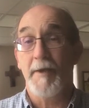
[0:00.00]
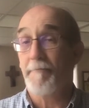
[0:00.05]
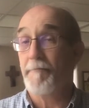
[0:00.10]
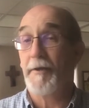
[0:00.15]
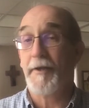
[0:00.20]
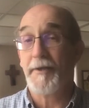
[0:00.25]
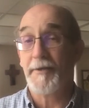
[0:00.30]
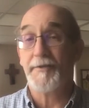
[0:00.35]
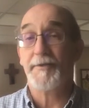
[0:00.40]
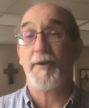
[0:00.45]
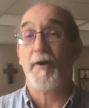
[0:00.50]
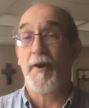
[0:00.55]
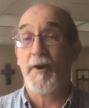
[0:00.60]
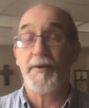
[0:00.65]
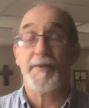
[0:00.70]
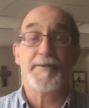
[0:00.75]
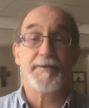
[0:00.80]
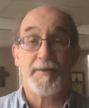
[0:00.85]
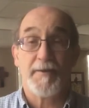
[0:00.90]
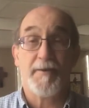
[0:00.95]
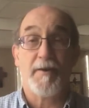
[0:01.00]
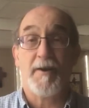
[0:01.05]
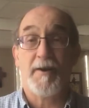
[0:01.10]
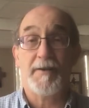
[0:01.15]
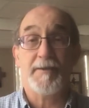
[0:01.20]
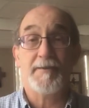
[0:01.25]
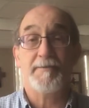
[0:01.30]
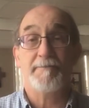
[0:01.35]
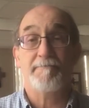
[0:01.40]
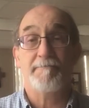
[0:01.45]
Because God is the
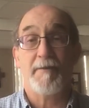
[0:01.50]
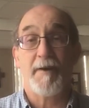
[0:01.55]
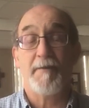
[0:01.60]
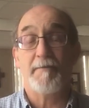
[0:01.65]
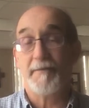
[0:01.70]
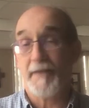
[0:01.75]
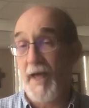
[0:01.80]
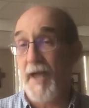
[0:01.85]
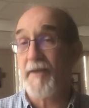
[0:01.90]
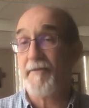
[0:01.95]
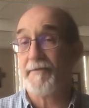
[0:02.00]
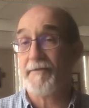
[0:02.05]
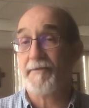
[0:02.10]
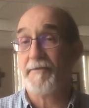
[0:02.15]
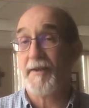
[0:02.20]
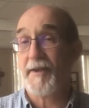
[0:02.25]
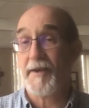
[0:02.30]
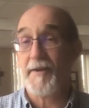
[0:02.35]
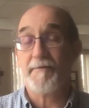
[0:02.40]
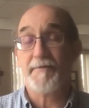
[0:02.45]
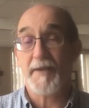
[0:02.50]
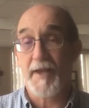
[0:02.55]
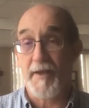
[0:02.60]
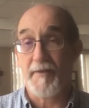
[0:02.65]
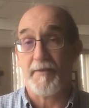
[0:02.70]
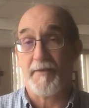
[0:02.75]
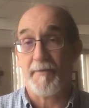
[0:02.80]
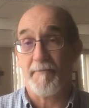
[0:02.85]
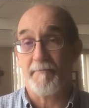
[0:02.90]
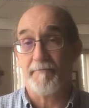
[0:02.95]
God of life and of death.